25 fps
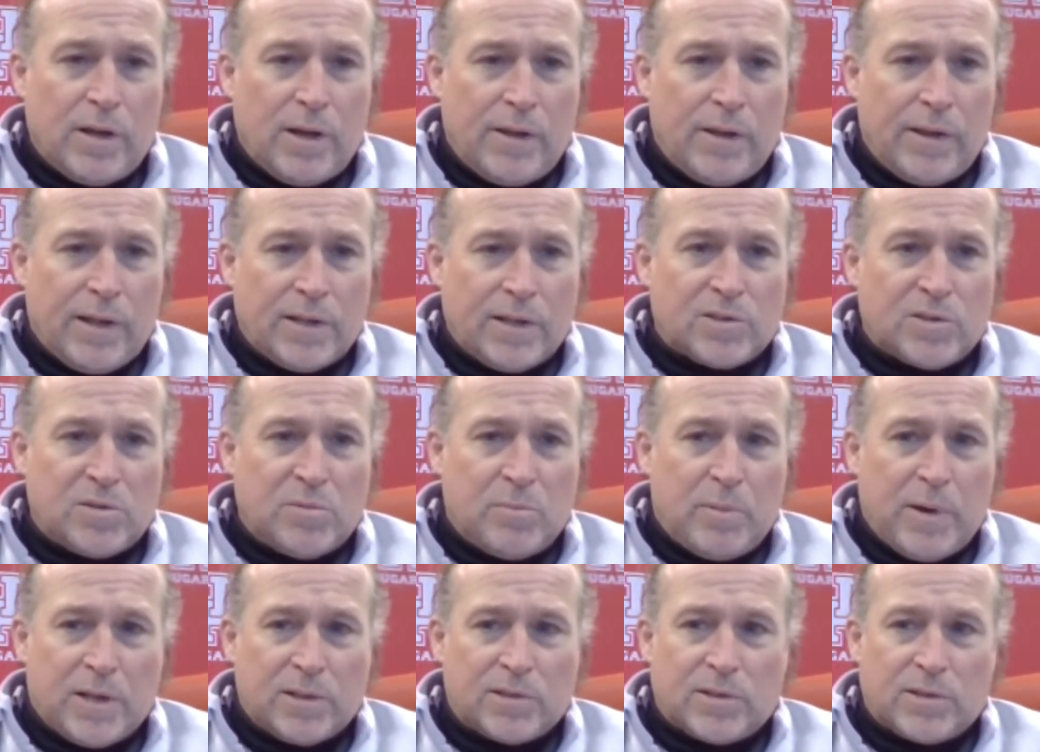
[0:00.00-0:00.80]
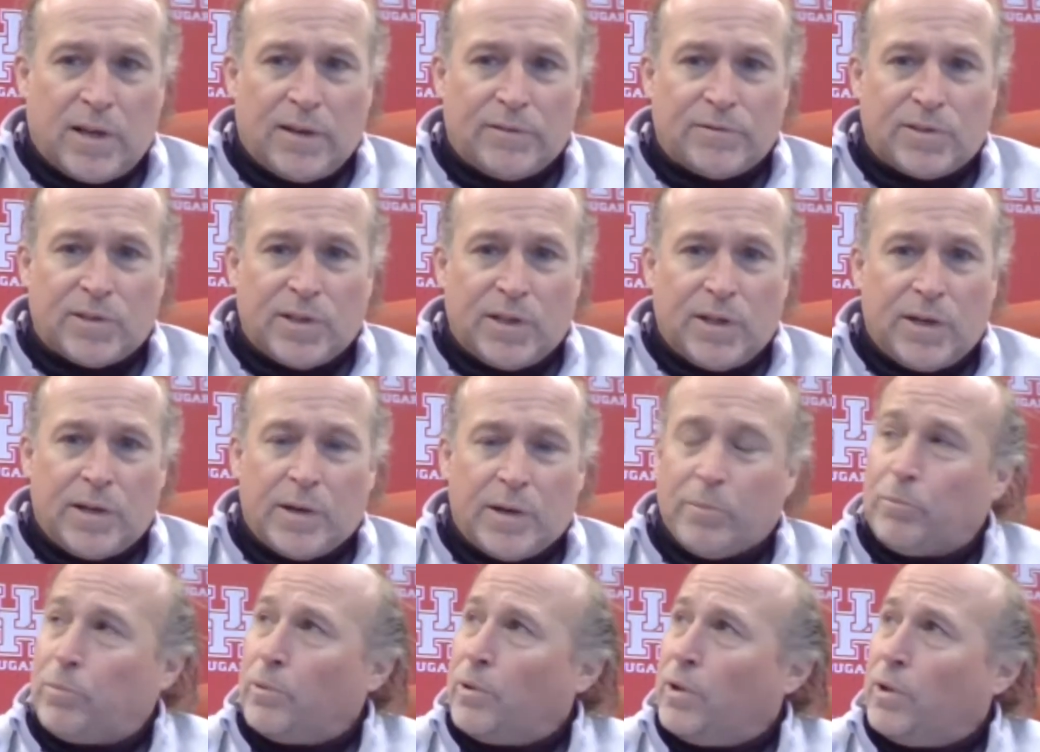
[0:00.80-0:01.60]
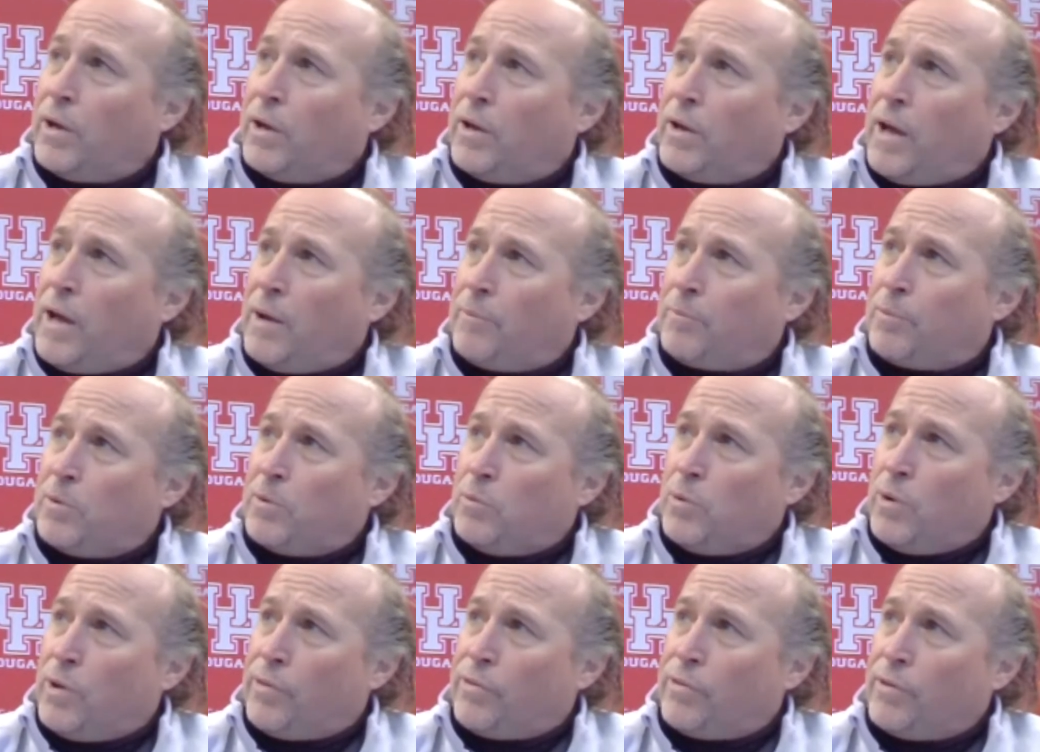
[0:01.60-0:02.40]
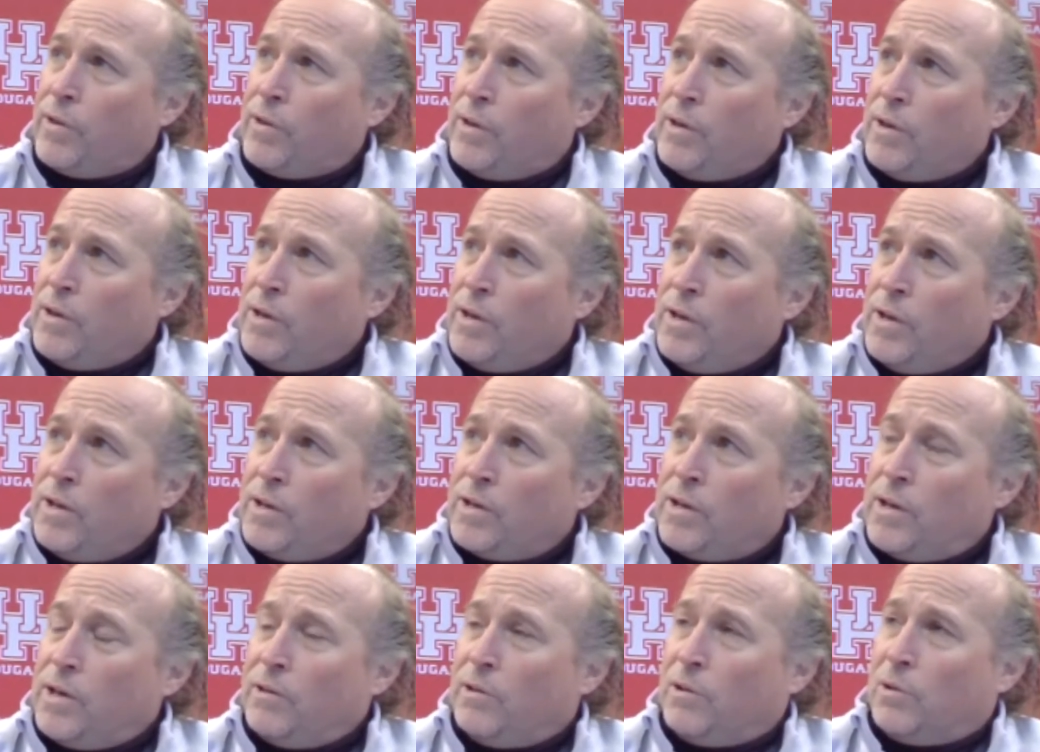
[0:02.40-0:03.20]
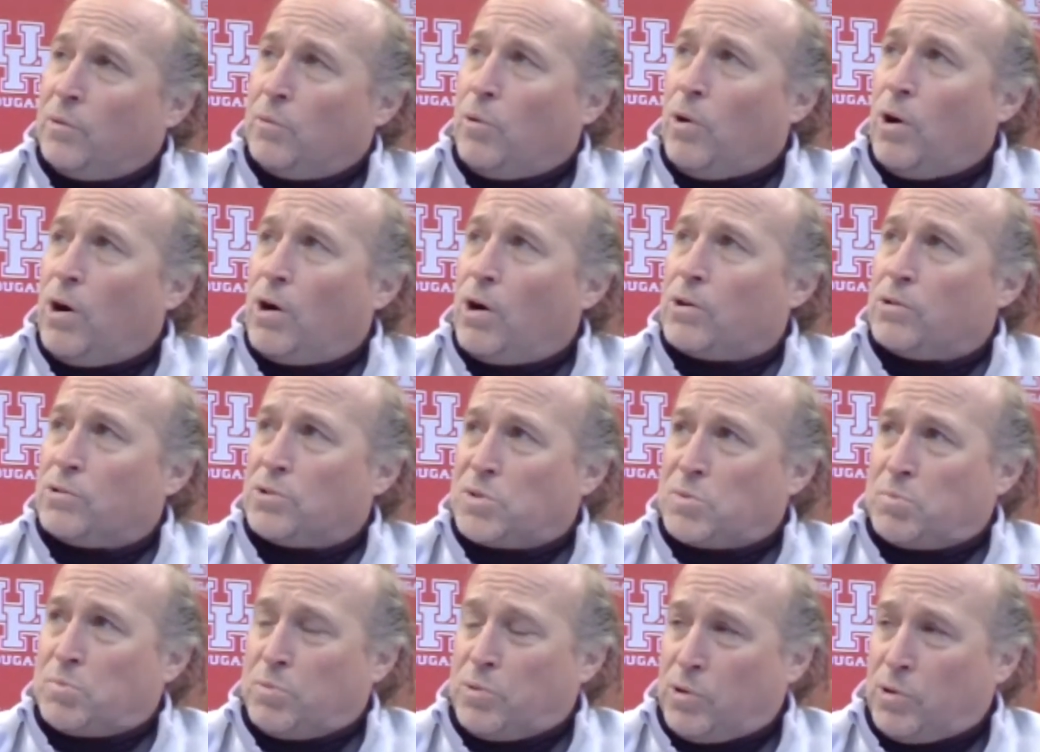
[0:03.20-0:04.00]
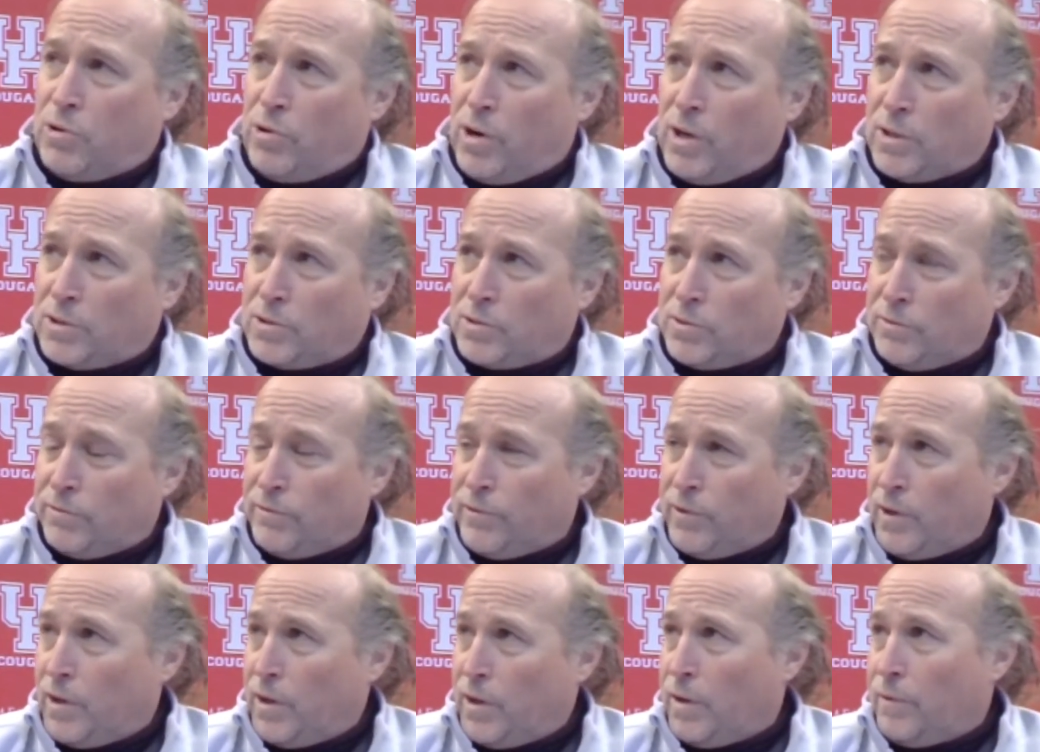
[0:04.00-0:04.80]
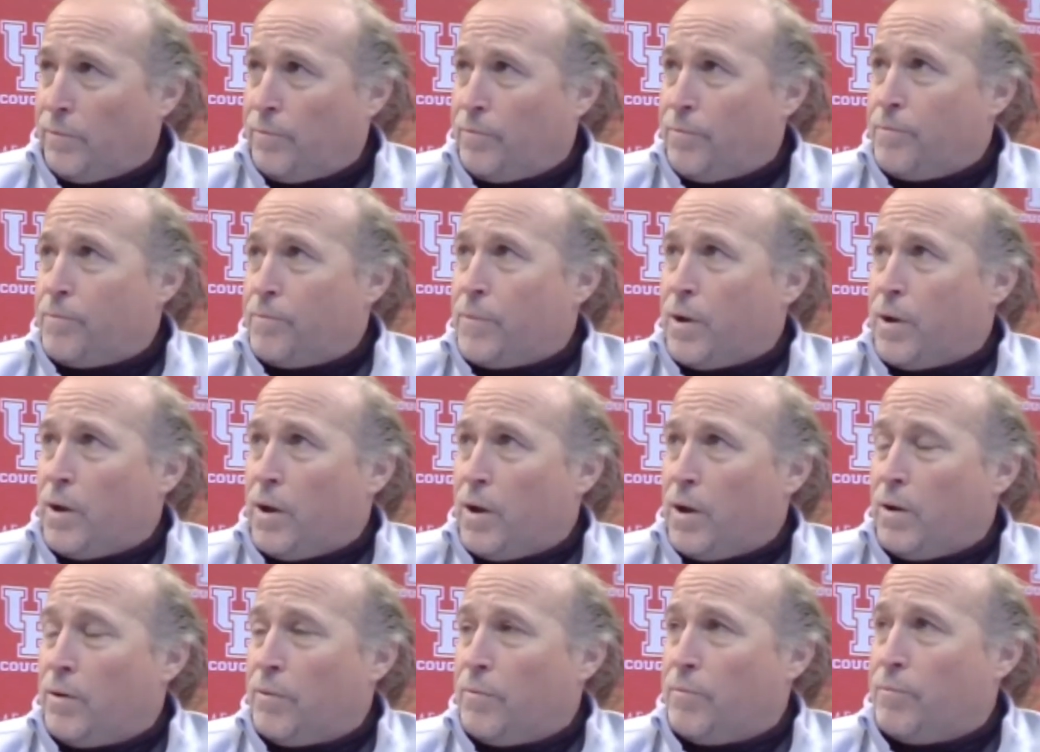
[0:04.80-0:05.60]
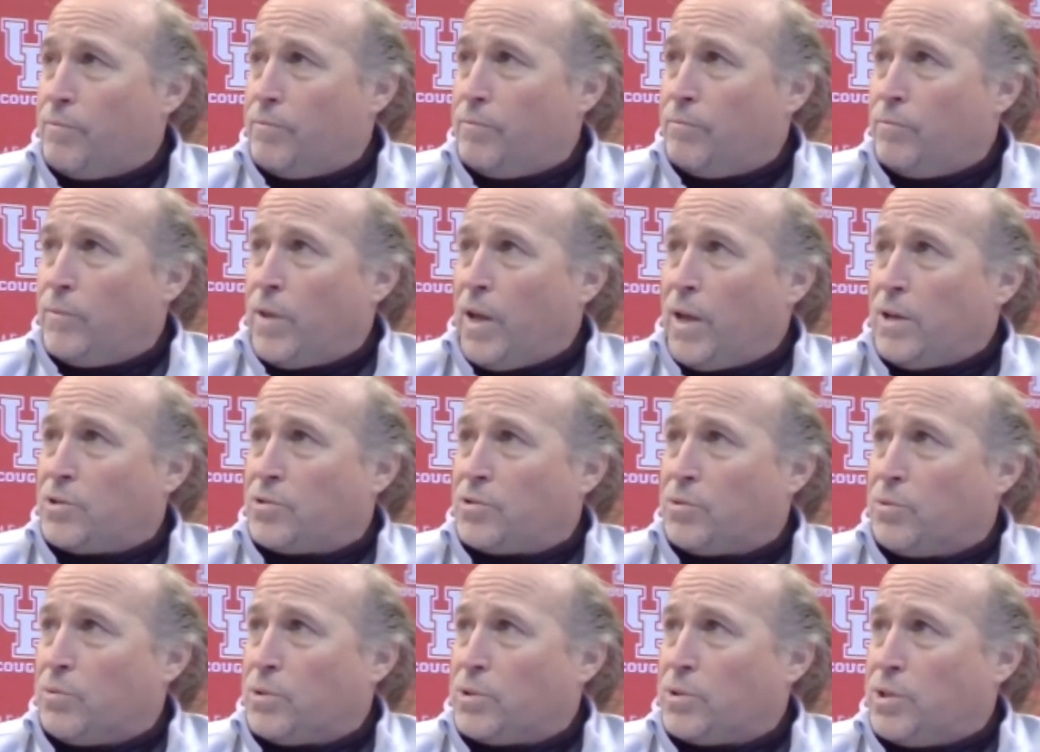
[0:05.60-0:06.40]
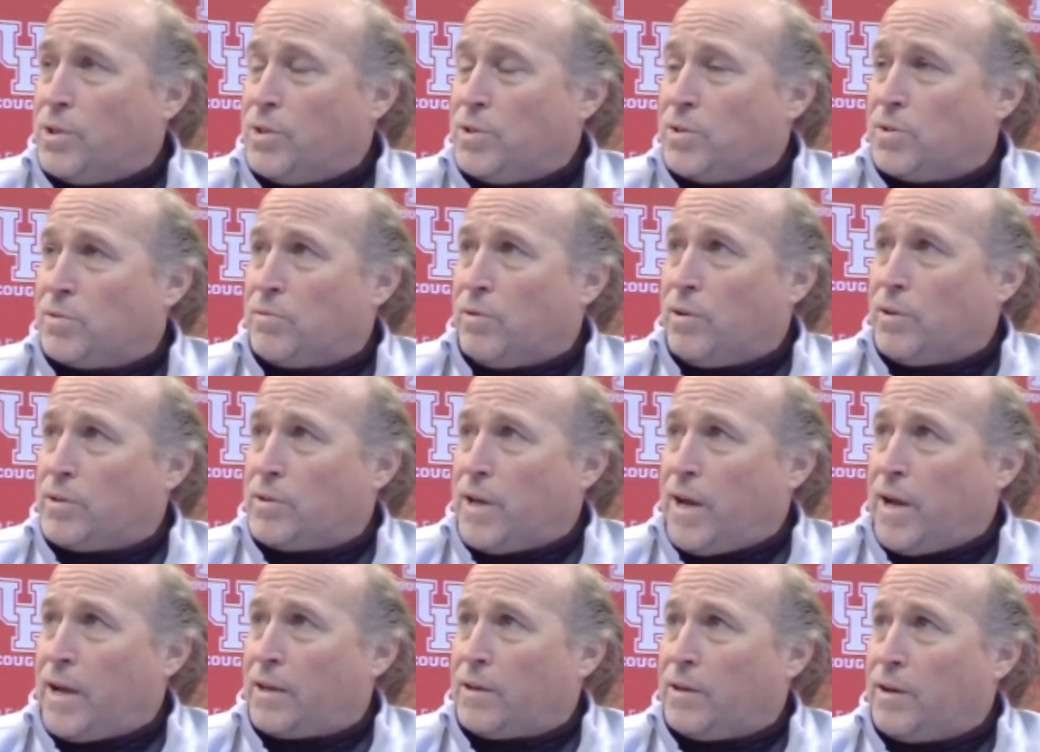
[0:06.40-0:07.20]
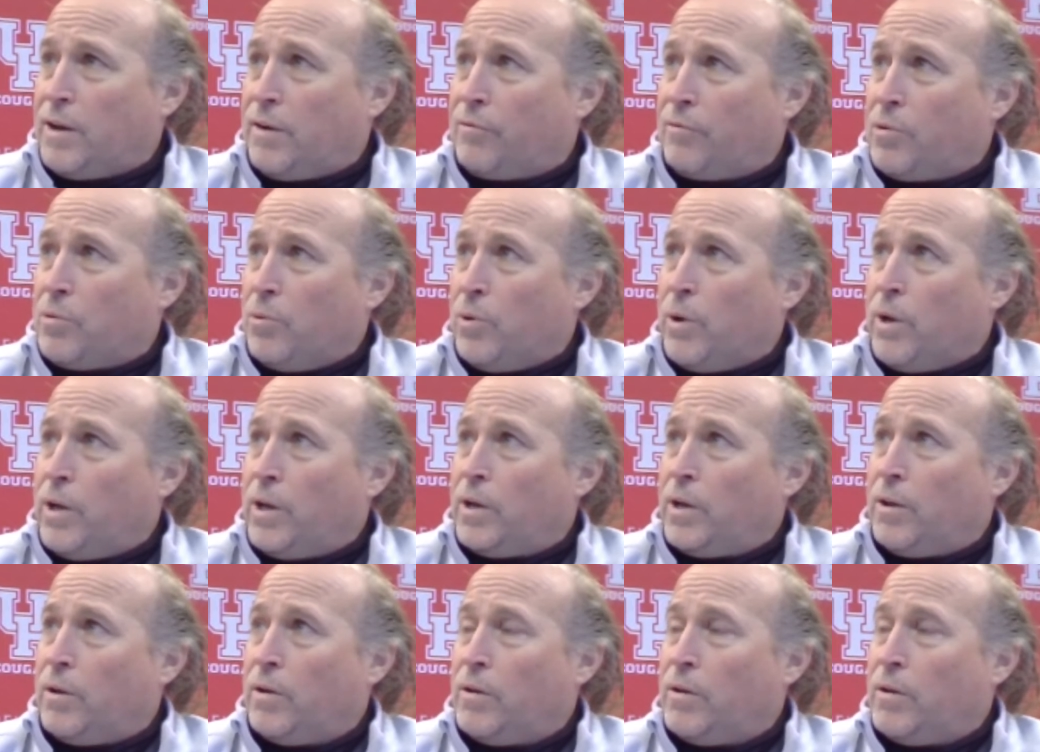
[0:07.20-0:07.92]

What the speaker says: That's the best I've seen him play. Happy with Keelan Walker's progressive nature, which he's attacking every week.